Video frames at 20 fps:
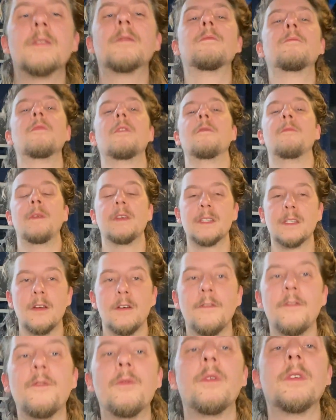move myself
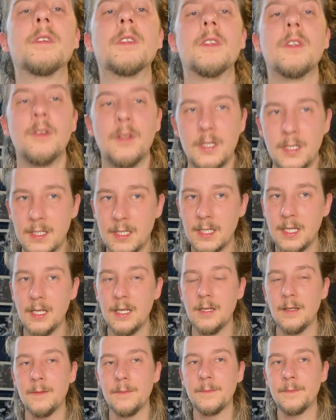forward so you can see.
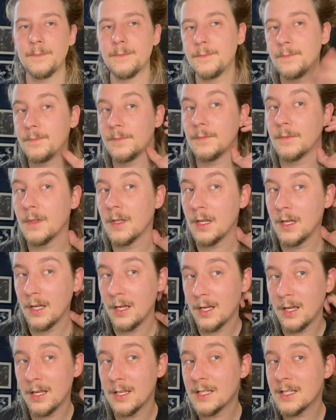
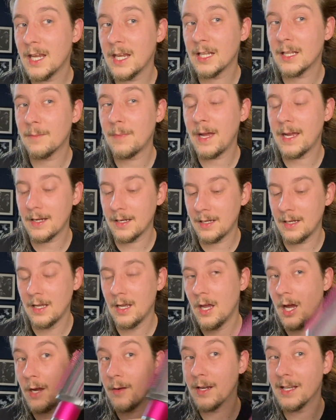Take the back.
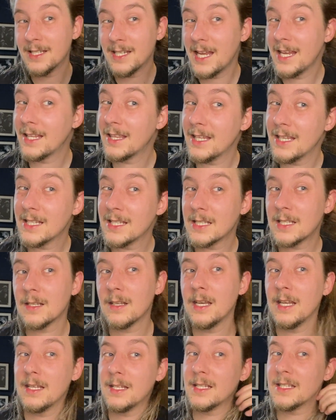I'm going to take this
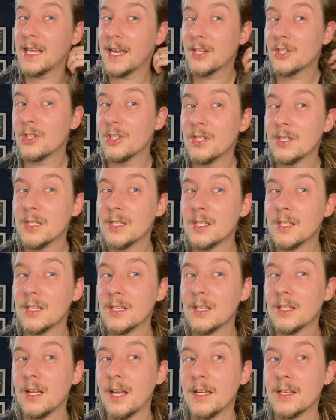in sections,
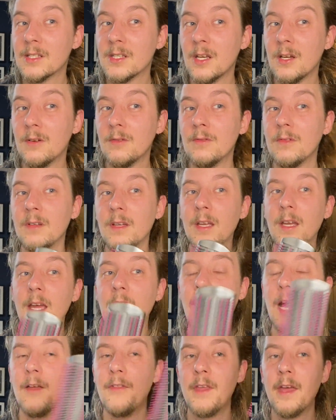like so,
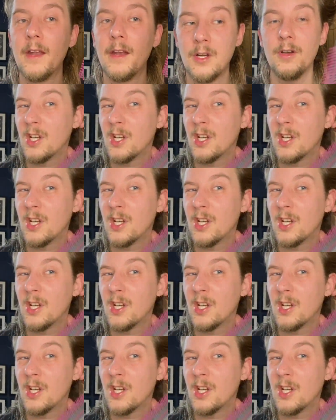and then